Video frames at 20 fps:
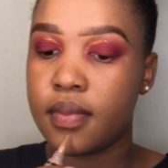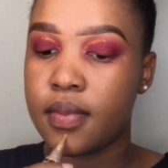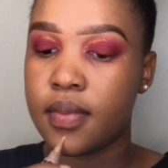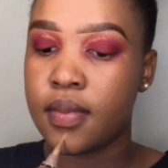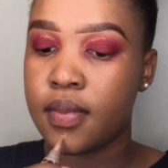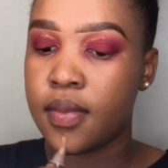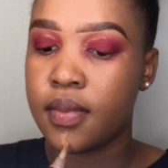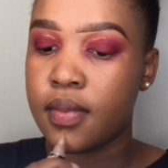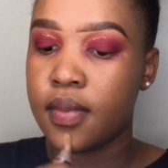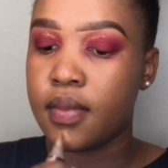
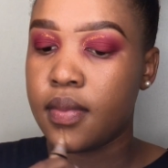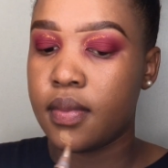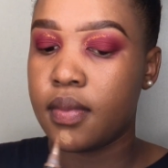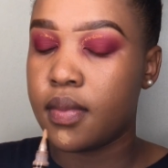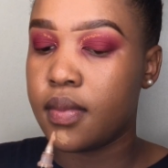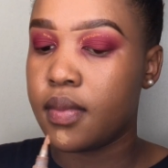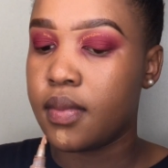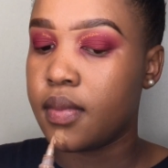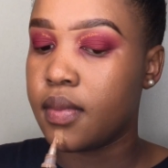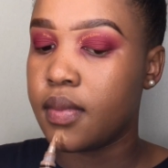gonna be
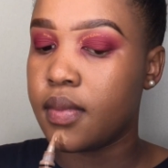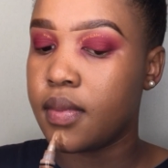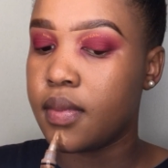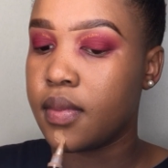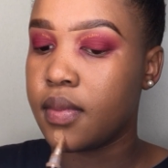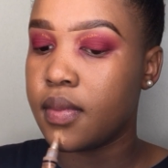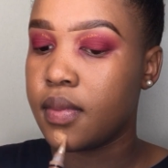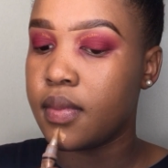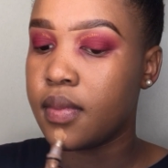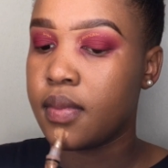using
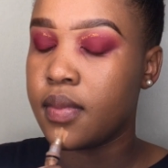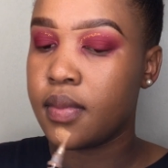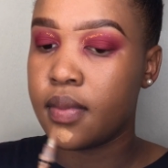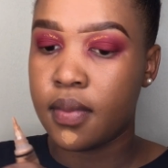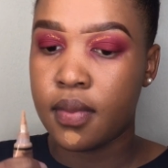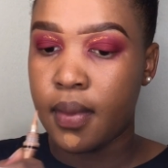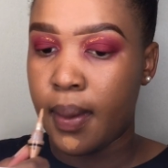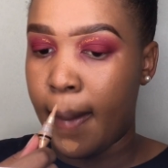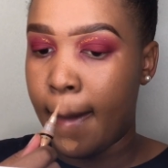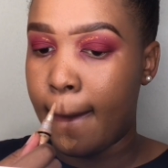the
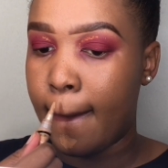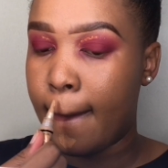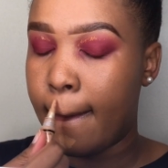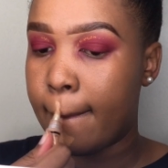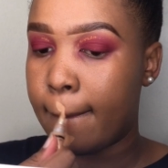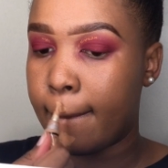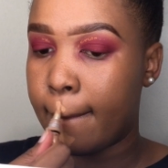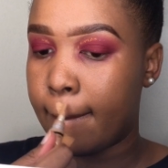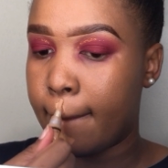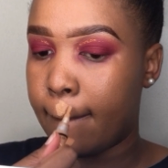same
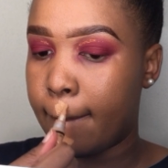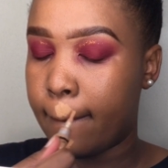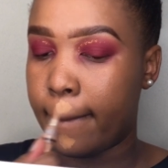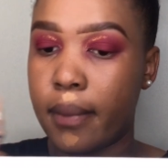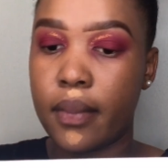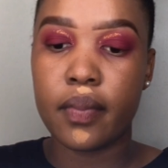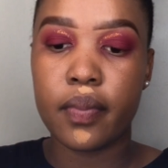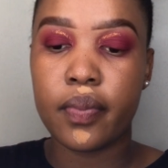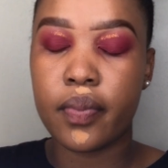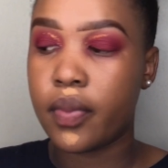concealer
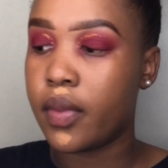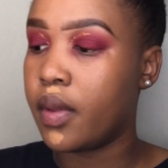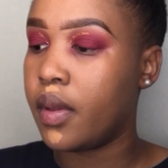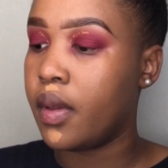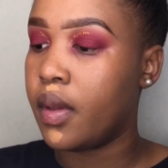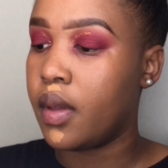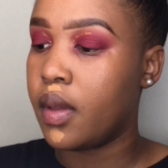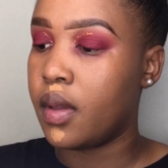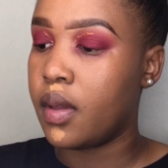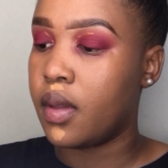that I
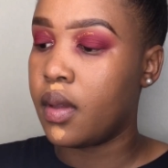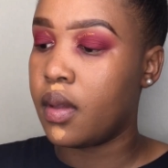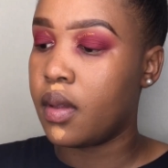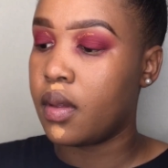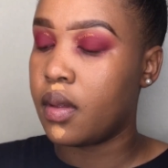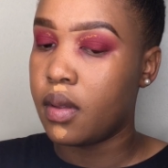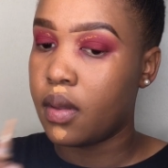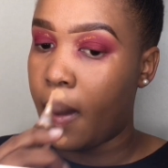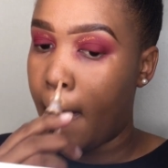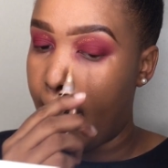used
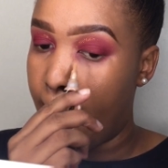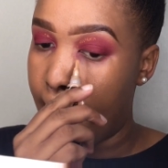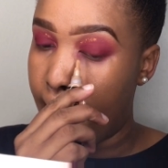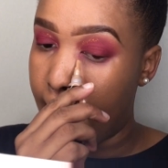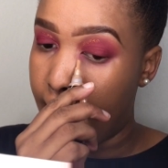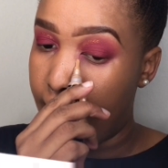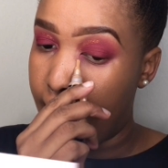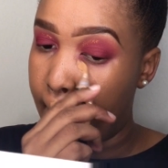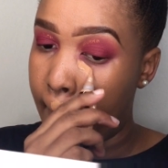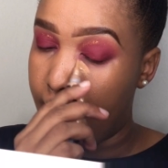
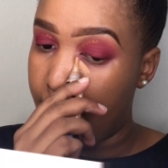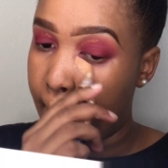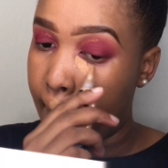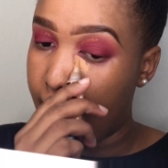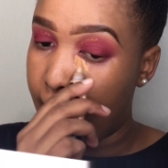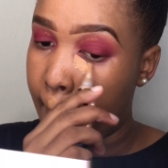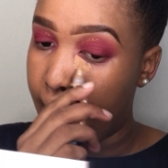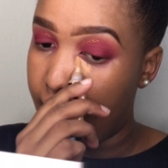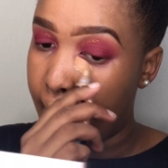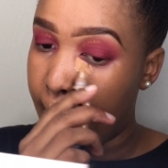to clean
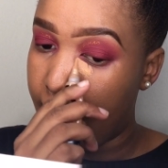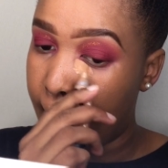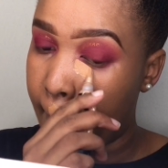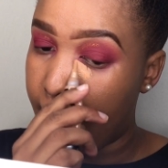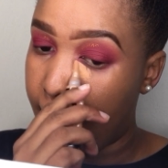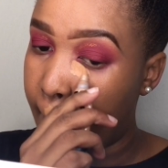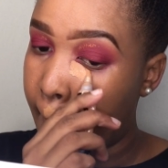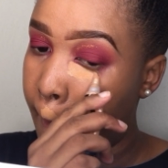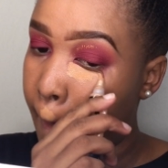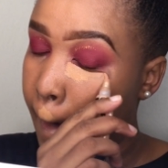up my
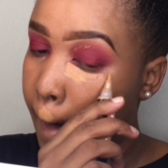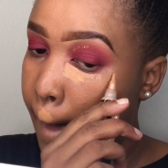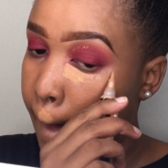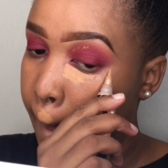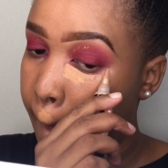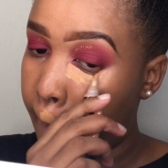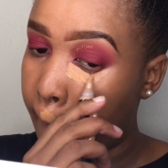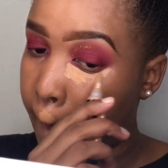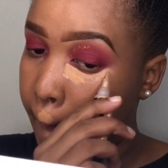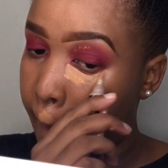
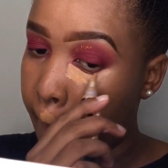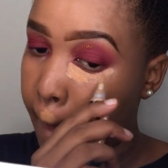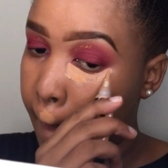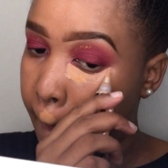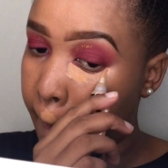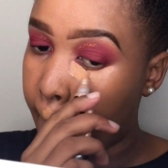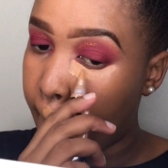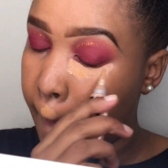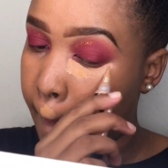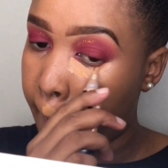eyebrows, the
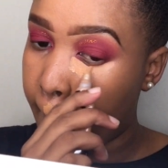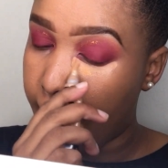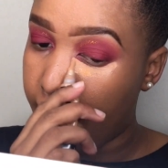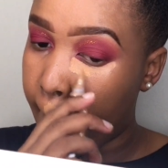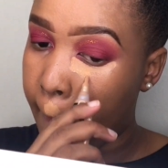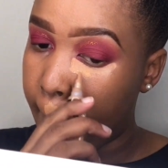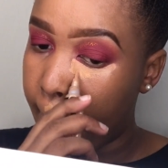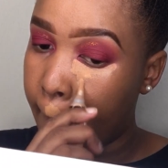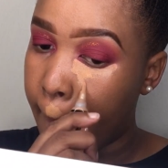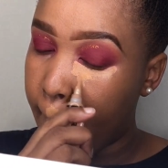LA Girl
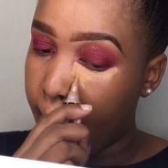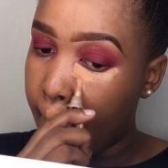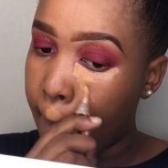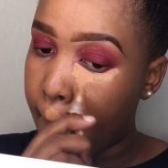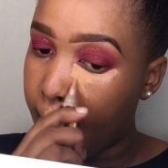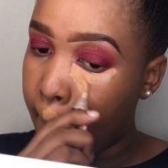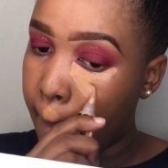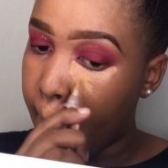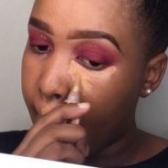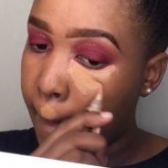Pro
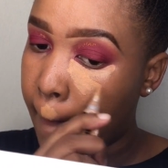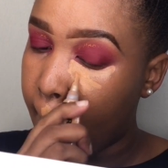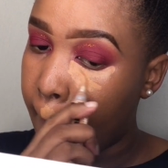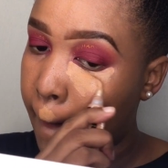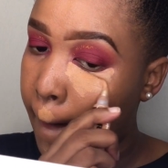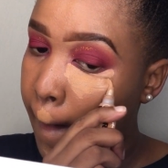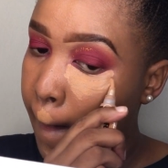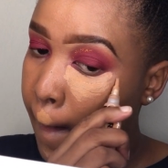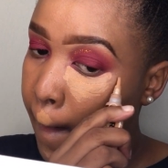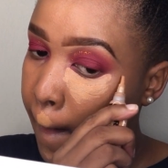concealer
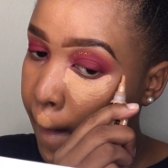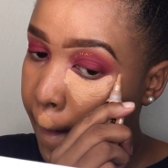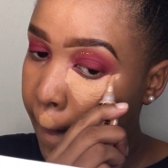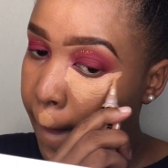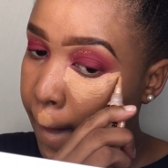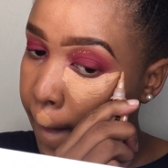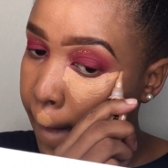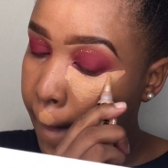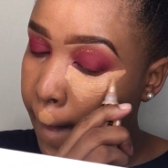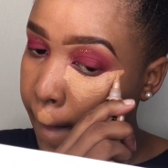in the
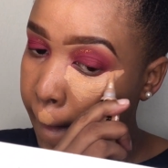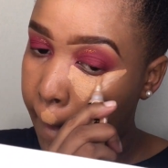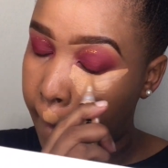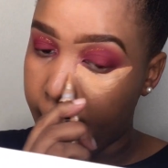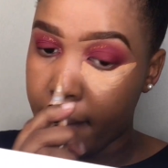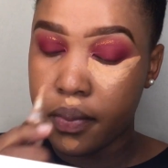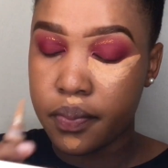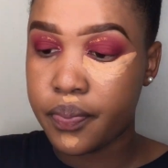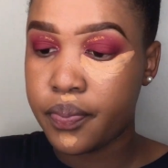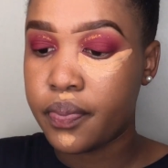shade
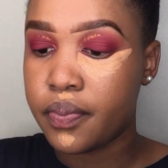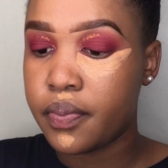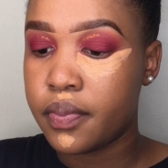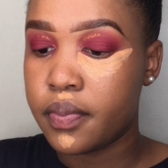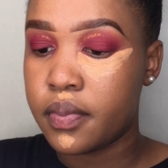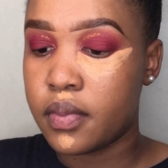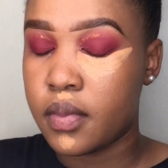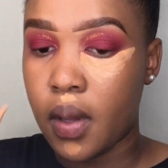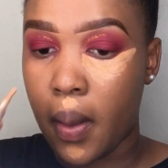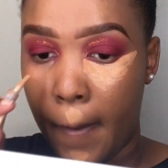Cool
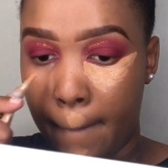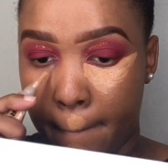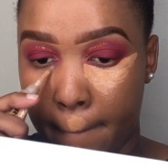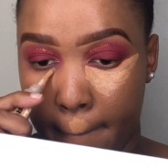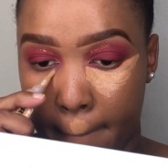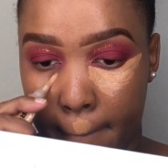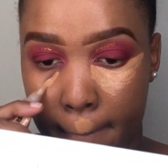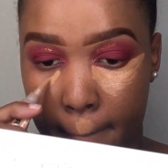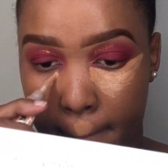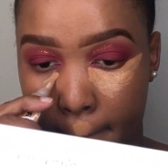
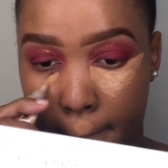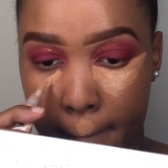10.